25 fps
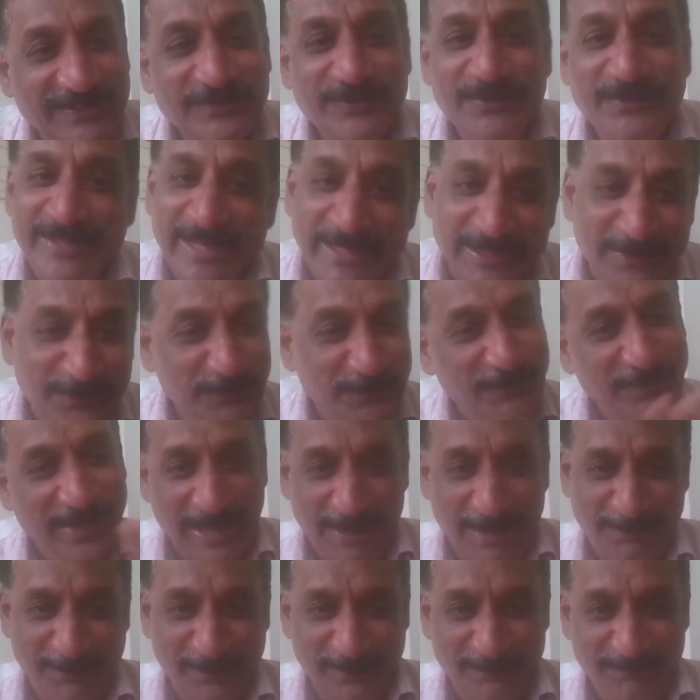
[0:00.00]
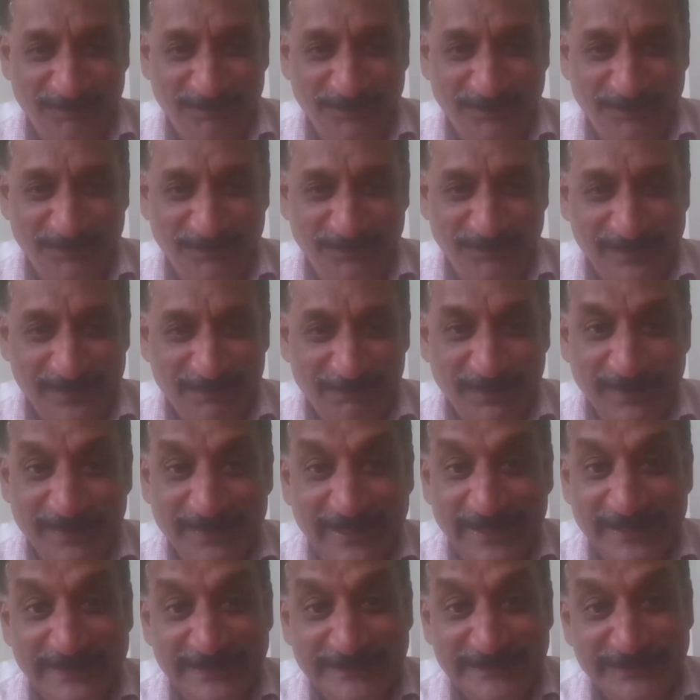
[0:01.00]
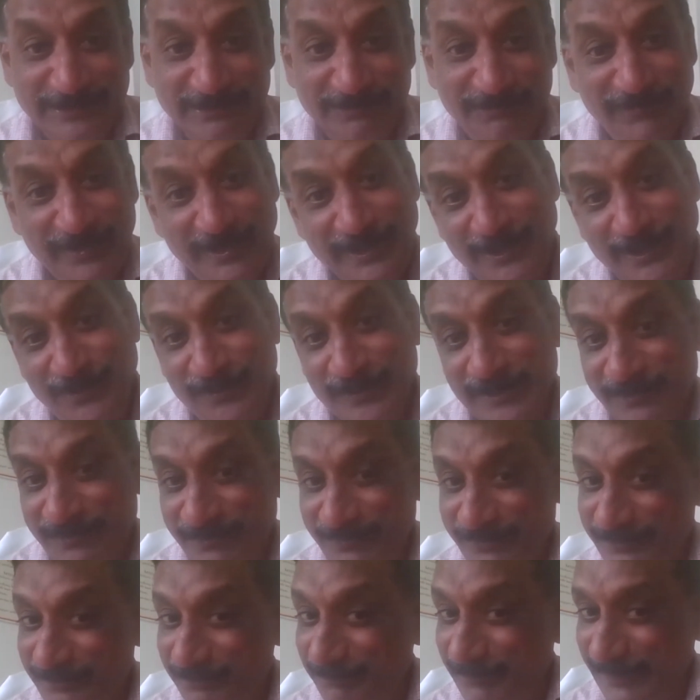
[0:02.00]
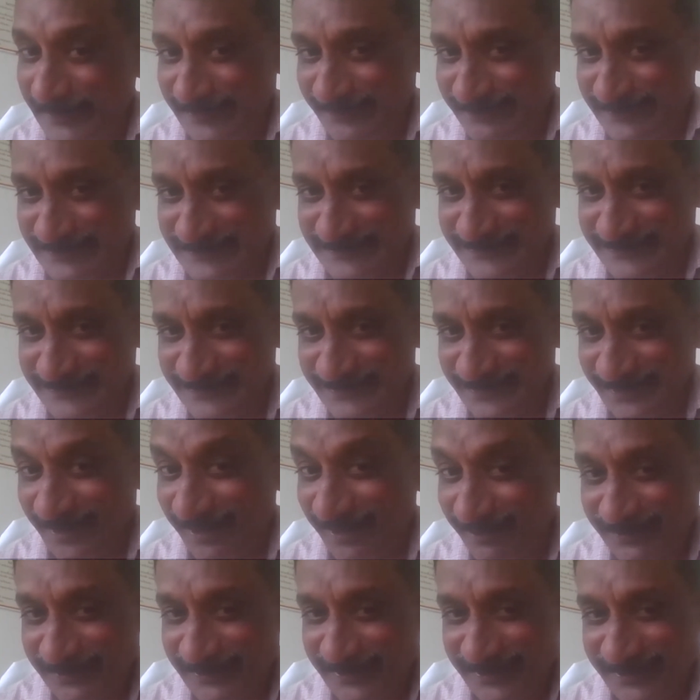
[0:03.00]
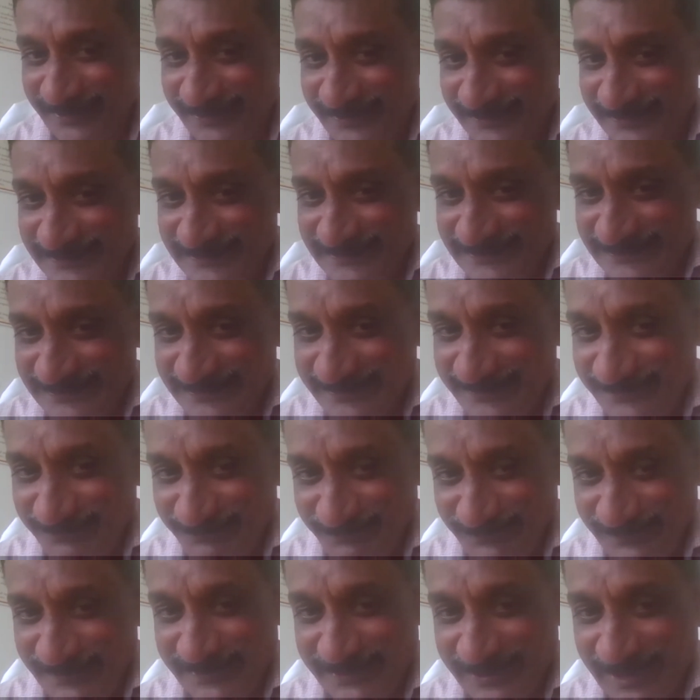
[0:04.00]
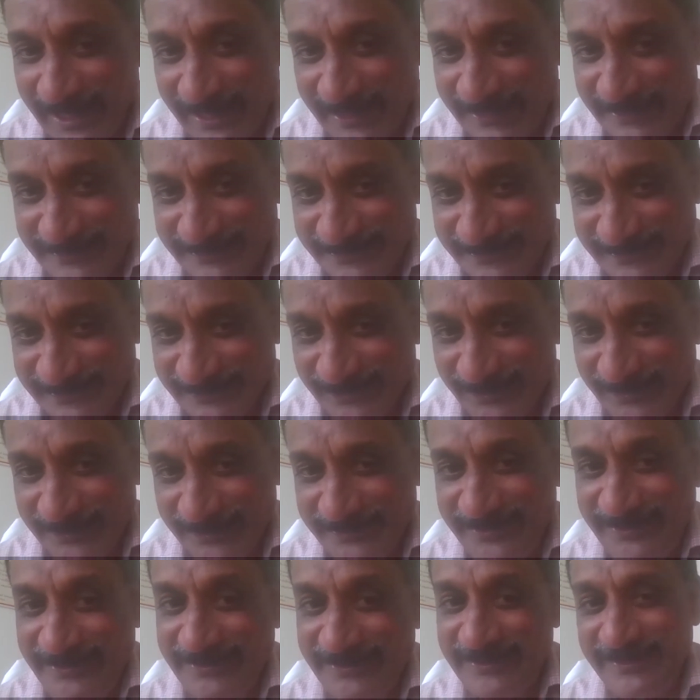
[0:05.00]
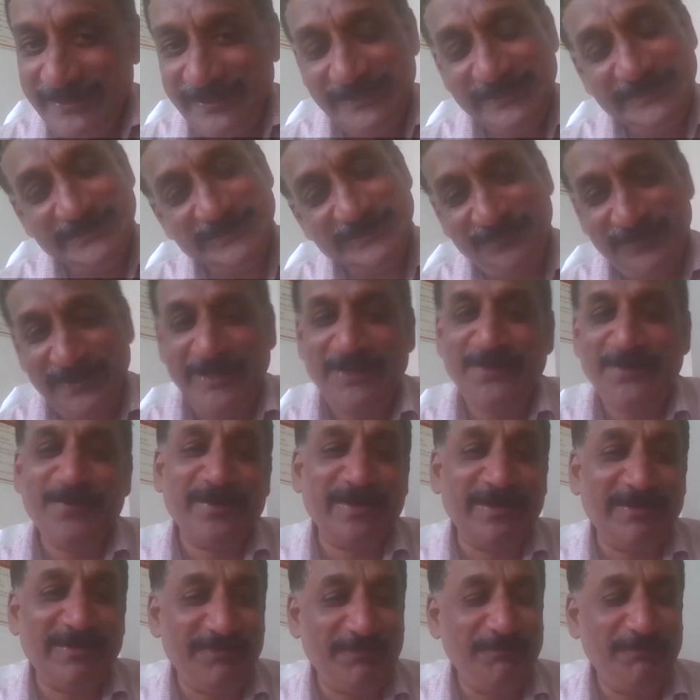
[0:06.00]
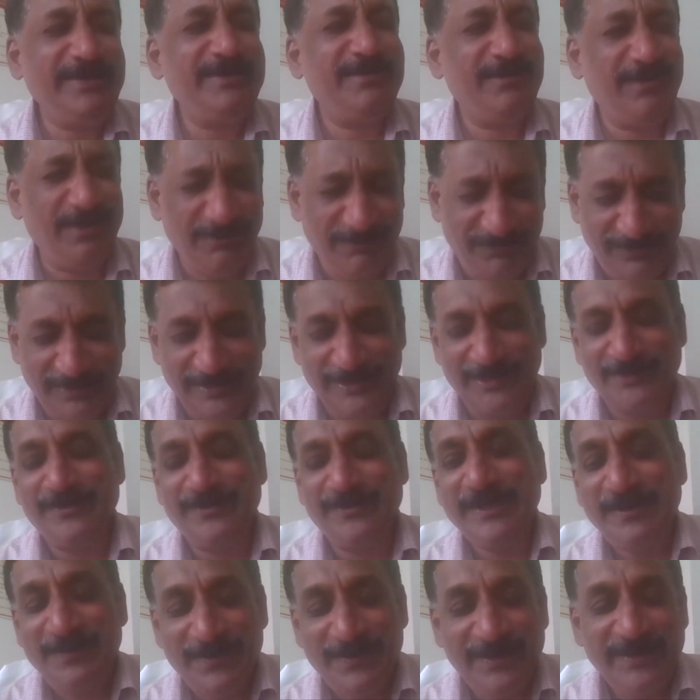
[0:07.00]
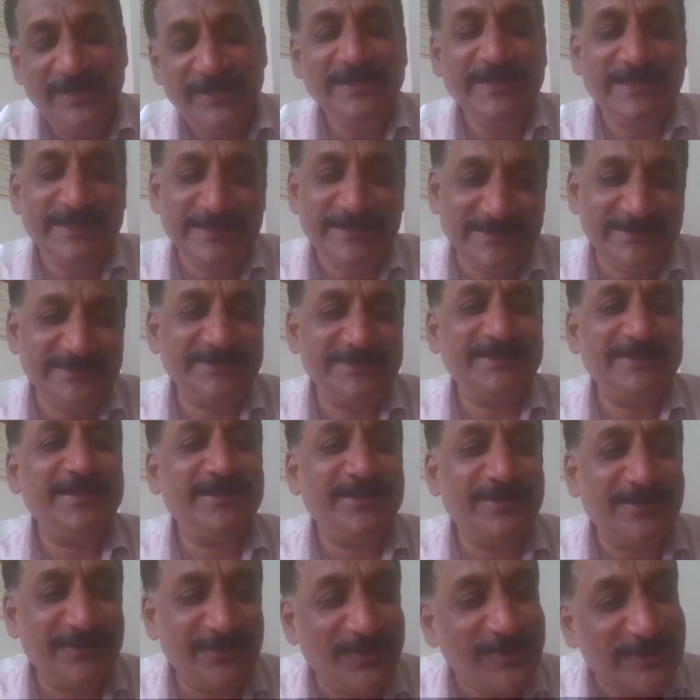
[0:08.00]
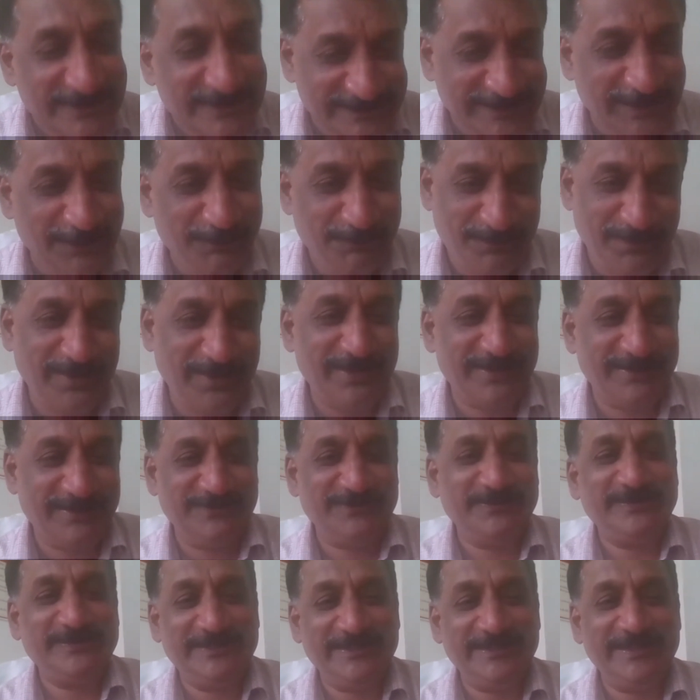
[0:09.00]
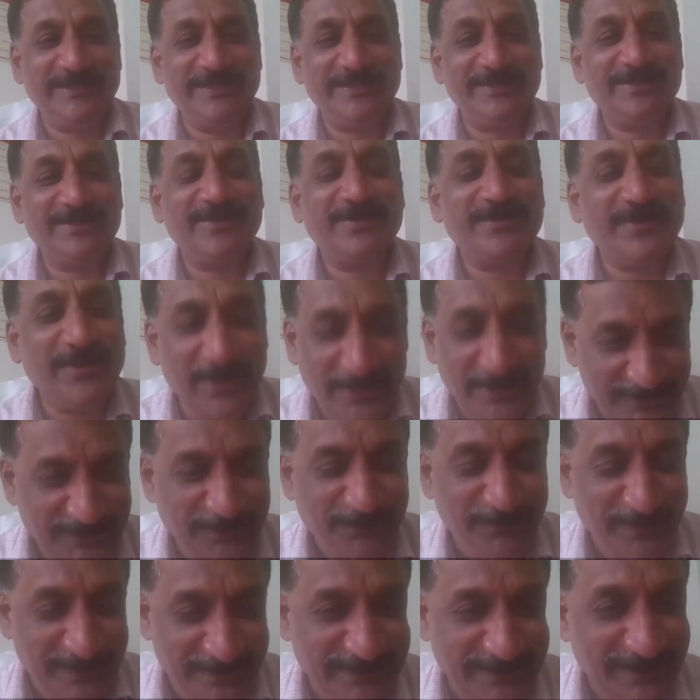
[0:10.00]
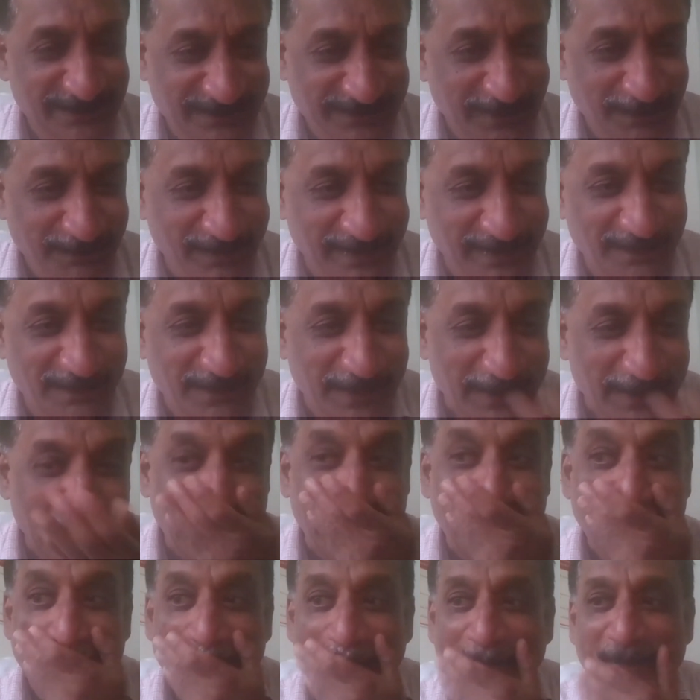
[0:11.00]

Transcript: So that would happen. But that is not failure of metaverse or the car technology. It is failure of, not failure, it is a wrong step, or say estimation of somebody. Okay.